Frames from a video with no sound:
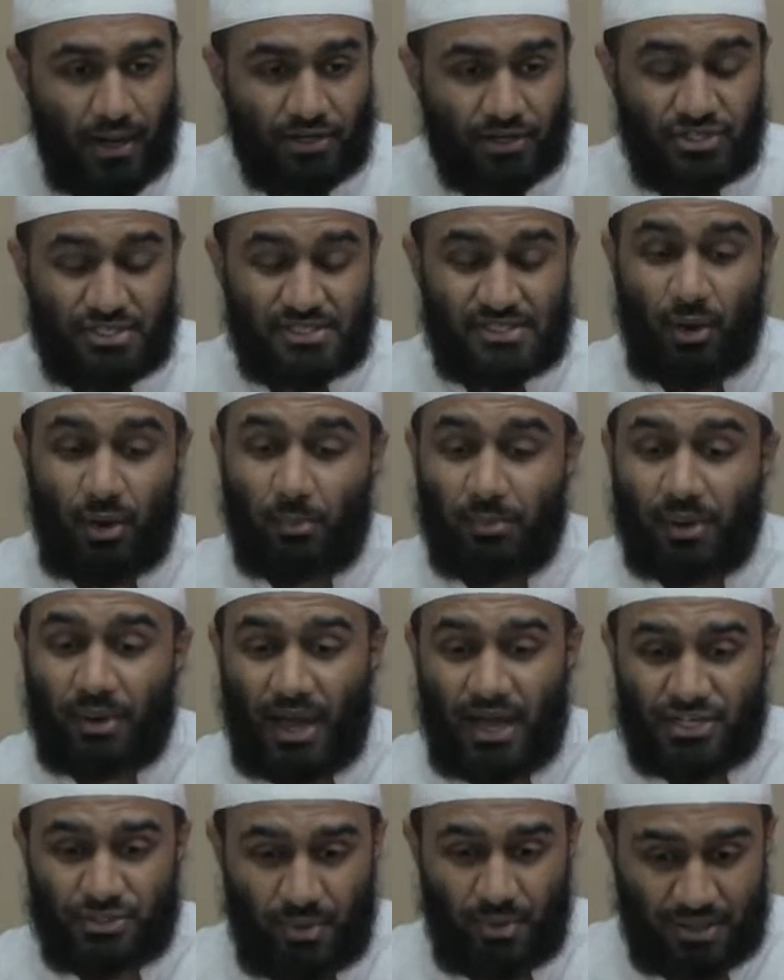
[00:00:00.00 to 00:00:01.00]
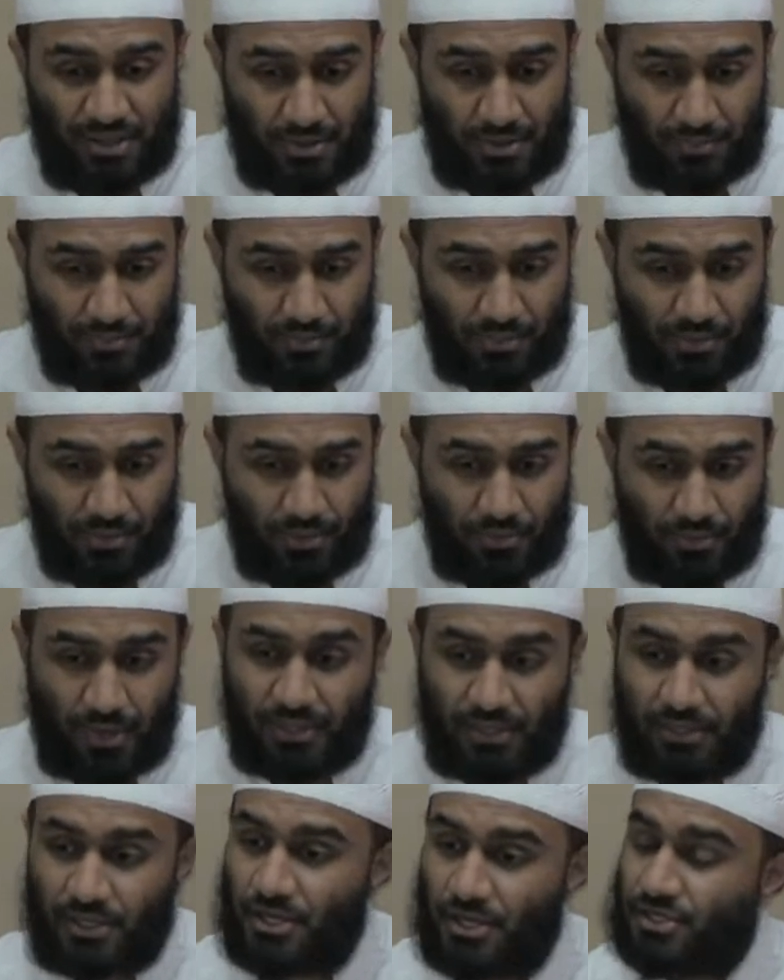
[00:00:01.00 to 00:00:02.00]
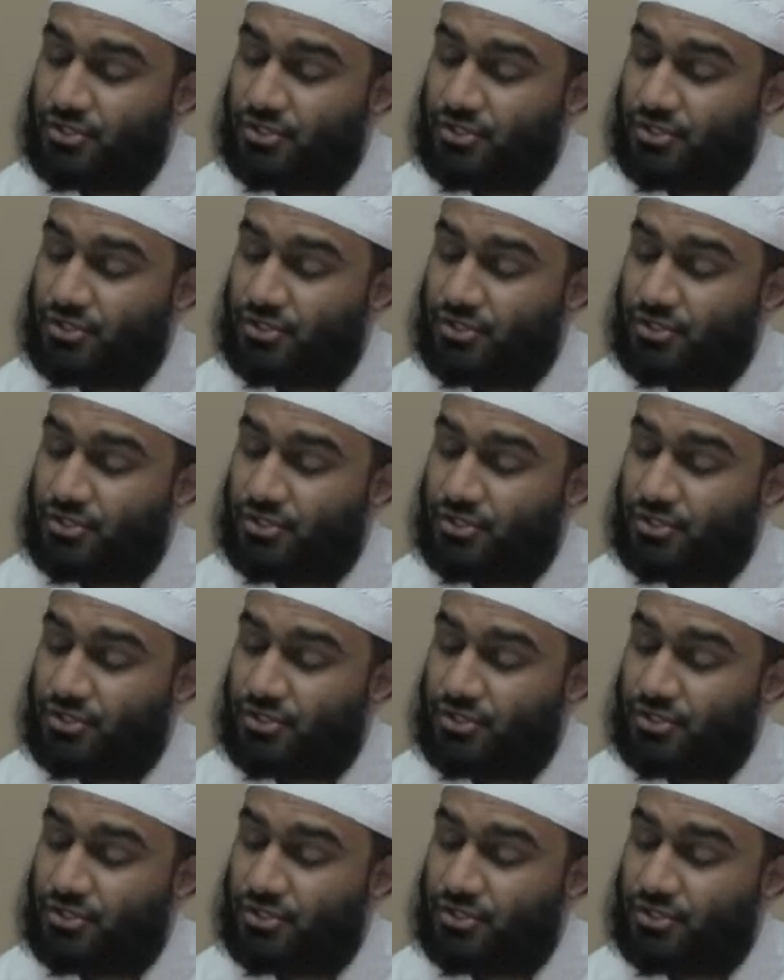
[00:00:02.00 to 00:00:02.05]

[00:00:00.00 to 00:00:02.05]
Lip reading: she's now obliged by them, right?